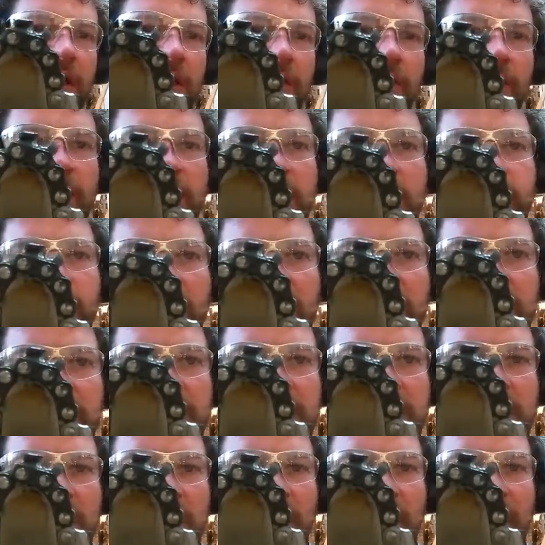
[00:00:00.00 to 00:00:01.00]
which means
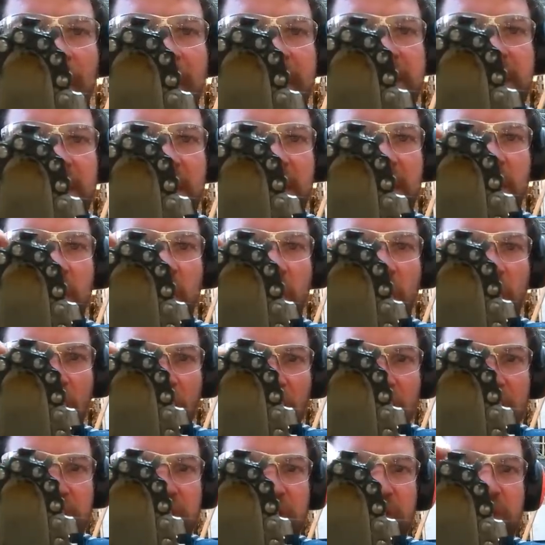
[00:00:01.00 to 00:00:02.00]
that as it
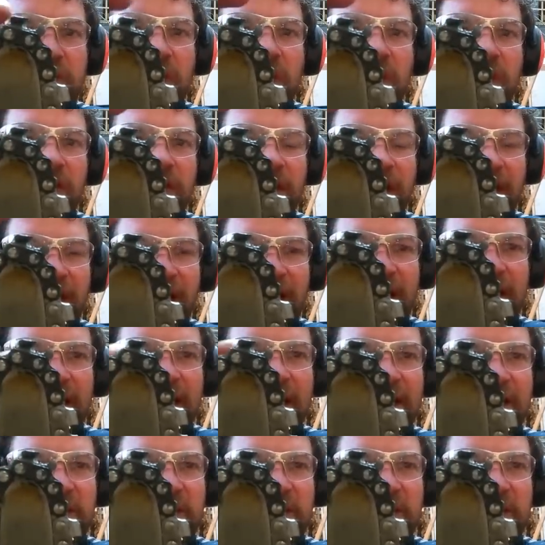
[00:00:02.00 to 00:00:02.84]
cuts, the heel is